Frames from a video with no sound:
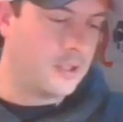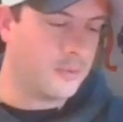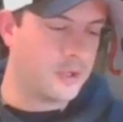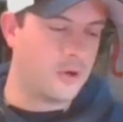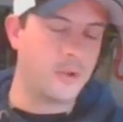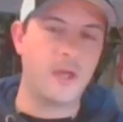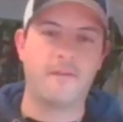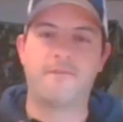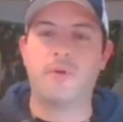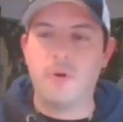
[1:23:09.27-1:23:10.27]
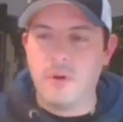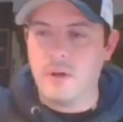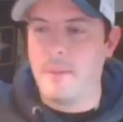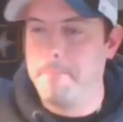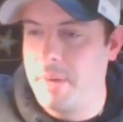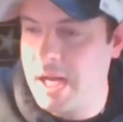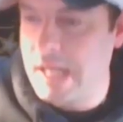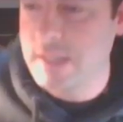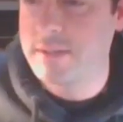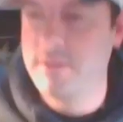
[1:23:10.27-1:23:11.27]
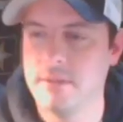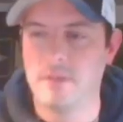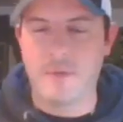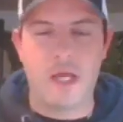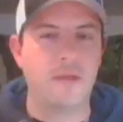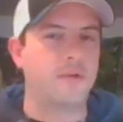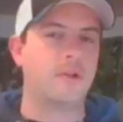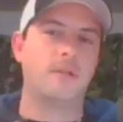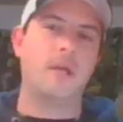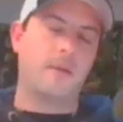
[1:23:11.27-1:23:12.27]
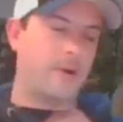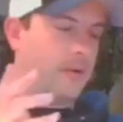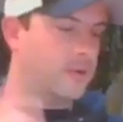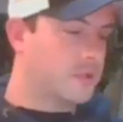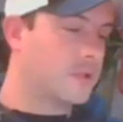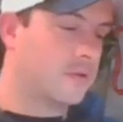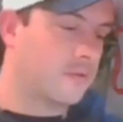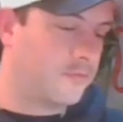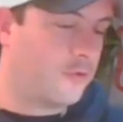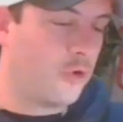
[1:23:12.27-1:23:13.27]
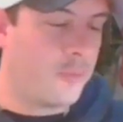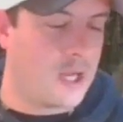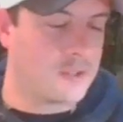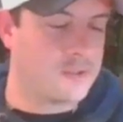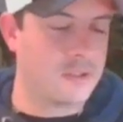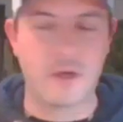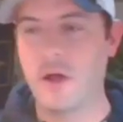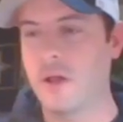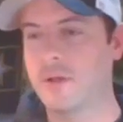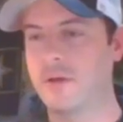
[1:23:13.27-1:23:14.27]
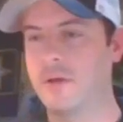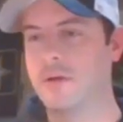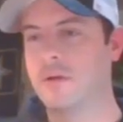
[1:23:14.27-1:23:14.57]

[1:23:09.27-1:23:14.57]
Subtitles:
here we go. We got a full box. I'm not even going to take them out. We're just going to full box it and call it good.